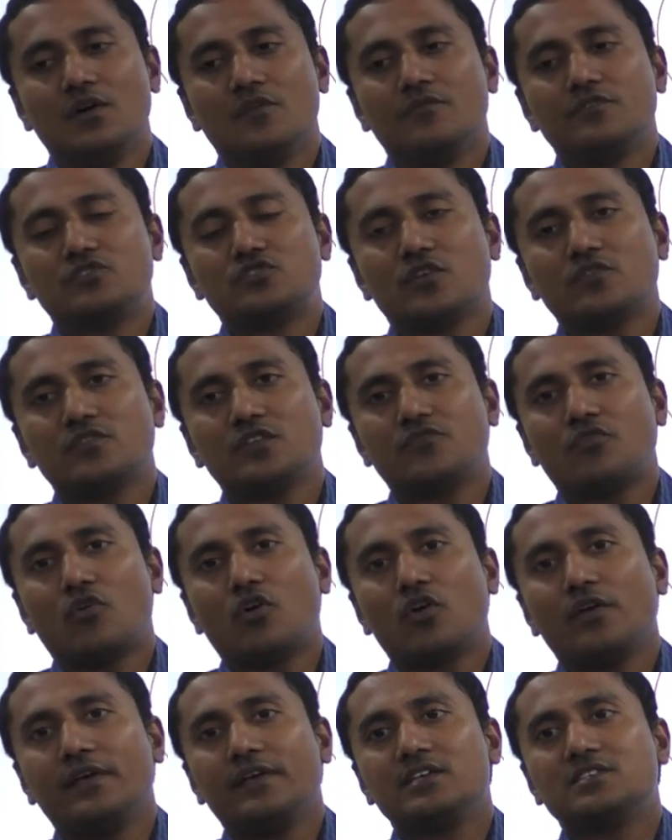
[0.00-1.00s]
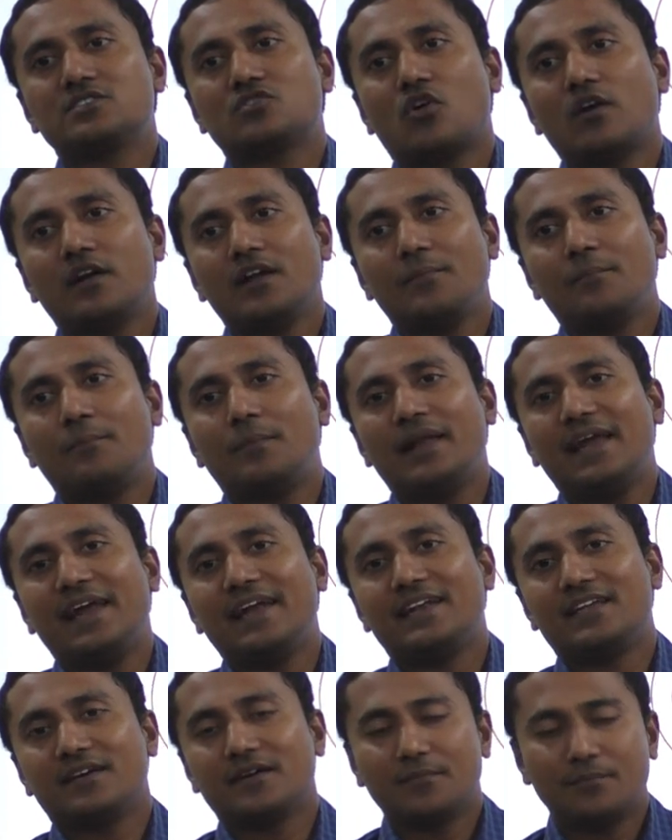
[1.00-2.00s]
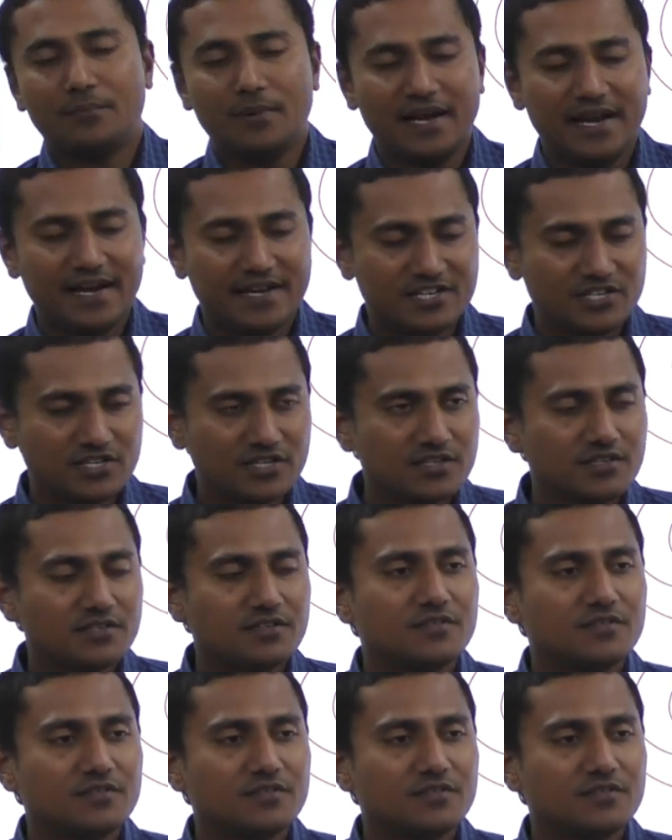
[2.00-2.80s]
Which of the following is called a plate? Plate.